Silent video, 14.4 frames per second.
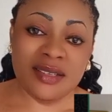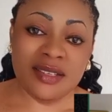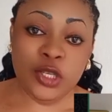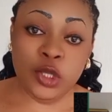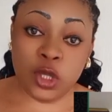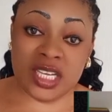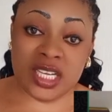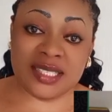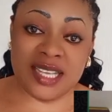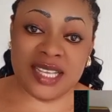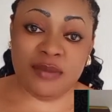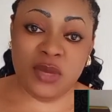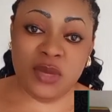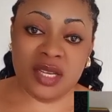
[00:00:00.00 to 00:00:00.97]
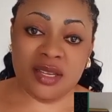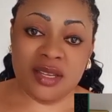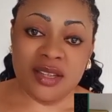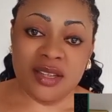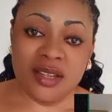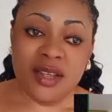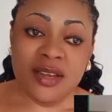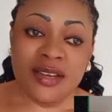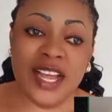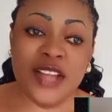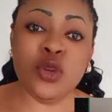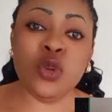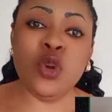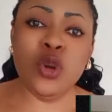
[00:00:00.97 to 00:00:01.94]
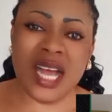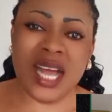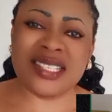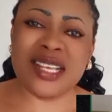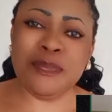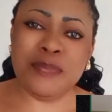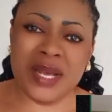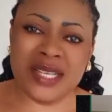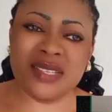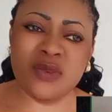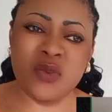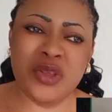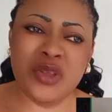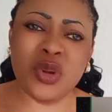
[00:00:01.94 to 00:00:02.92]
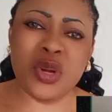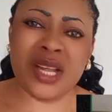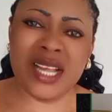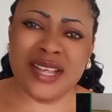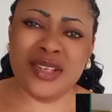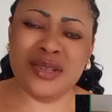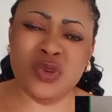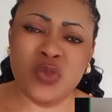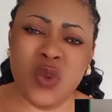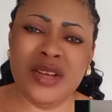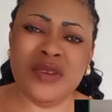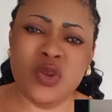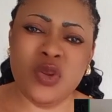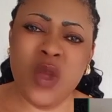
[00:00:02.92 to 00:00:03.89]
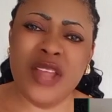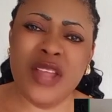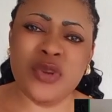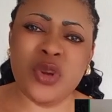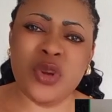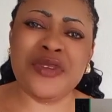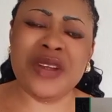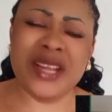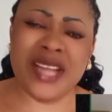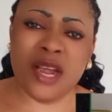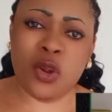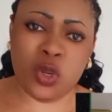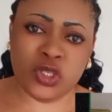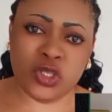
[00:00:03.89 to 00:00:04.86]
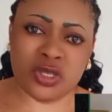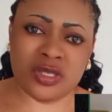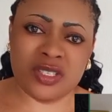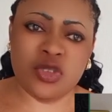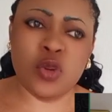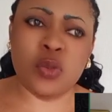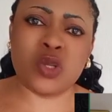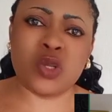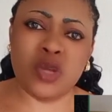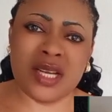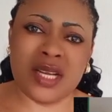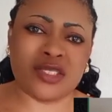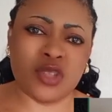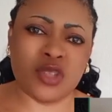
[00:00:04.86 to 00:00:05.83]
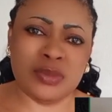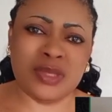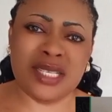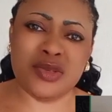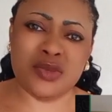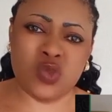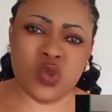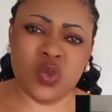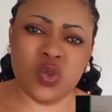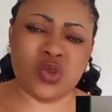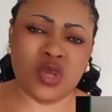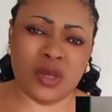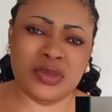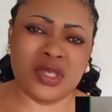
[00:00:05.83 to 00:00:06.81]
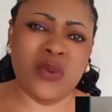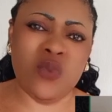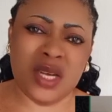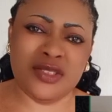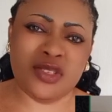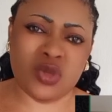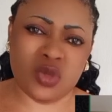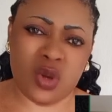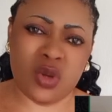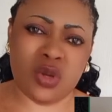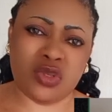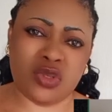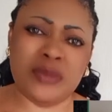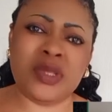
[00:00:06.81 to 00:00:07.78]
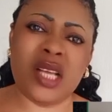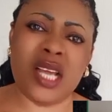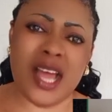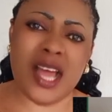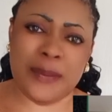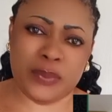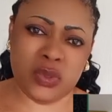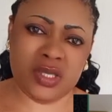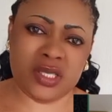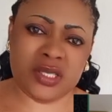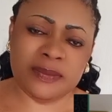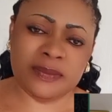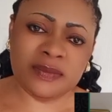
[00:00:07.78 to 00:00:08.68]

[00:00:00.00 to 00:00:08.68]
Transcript: You understand me? Then you will, as a person, when you don't regain consciousness, you must know that something went wrong. Something happened.